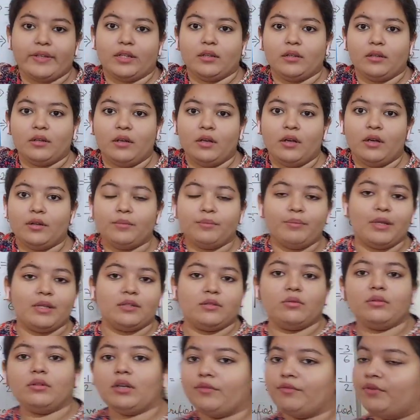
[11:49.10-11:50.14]
So that's why we have to
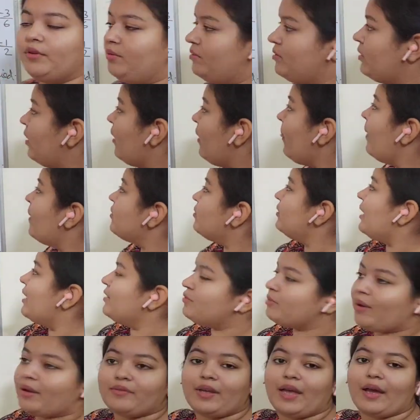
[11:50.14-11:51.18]
put bracket.
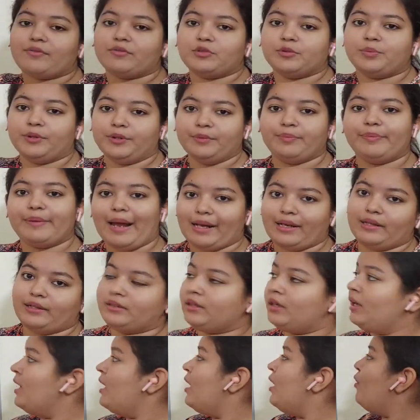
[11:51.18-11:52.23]
When the bracket will be
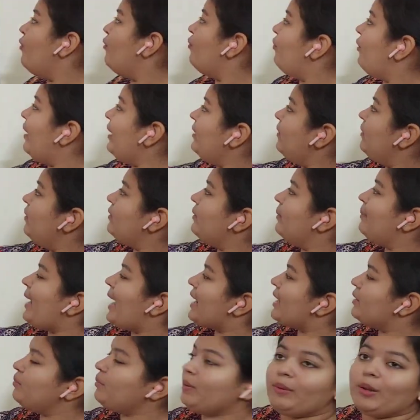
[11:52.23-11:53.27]
open, minus
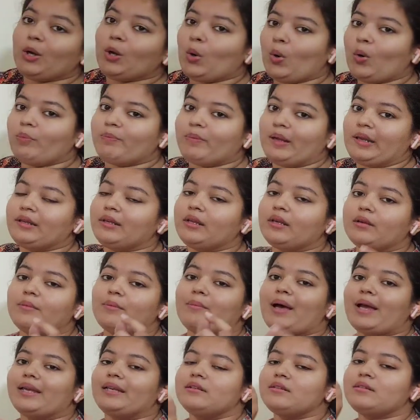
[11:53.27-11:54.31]
will become plus,
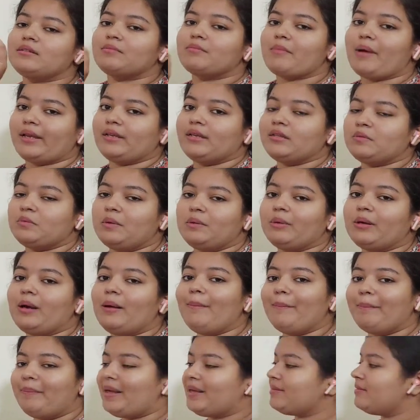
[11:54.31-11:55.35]
and so our 7
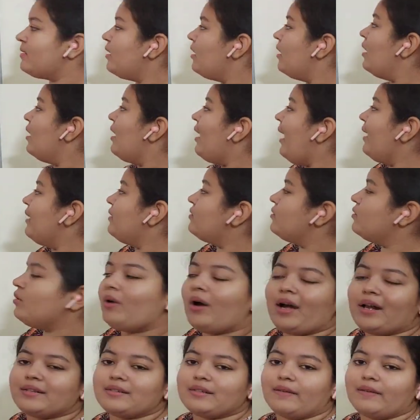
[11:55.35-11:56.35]
is positive. Okay.